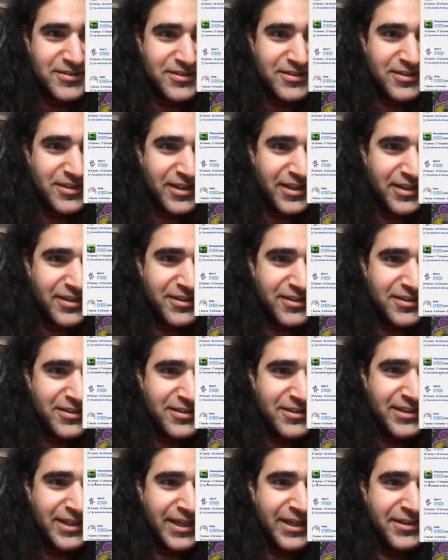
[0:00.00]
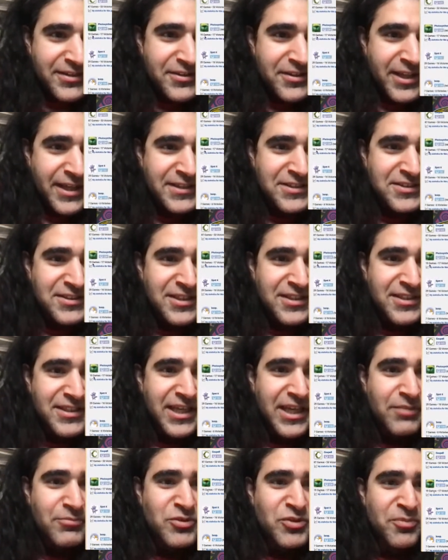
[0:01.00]
like 19
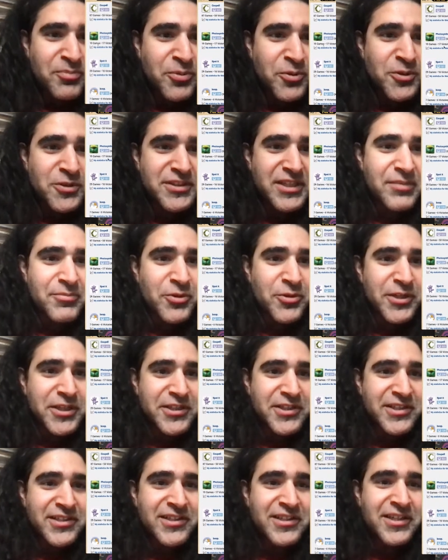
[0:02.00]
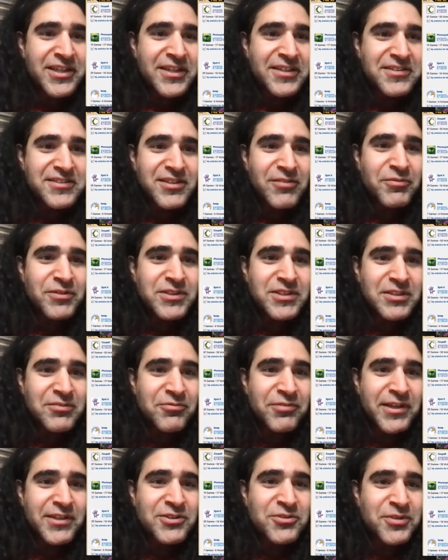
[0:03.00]
games on Board Game Arena, 17
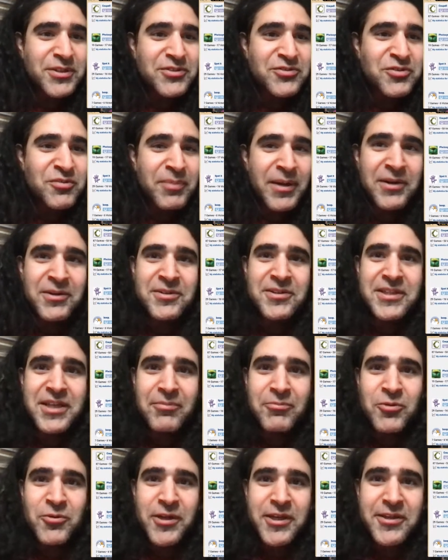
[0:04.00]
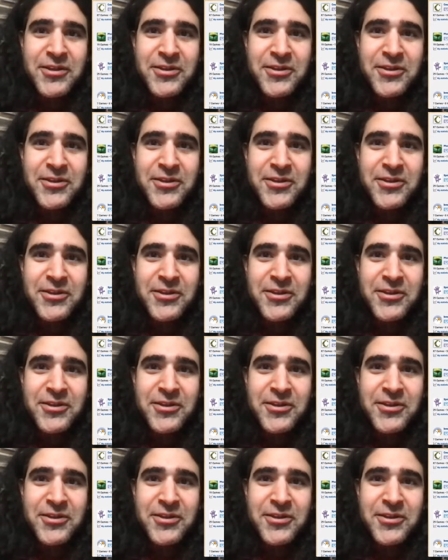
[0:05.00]
victories. So apparently I'm quite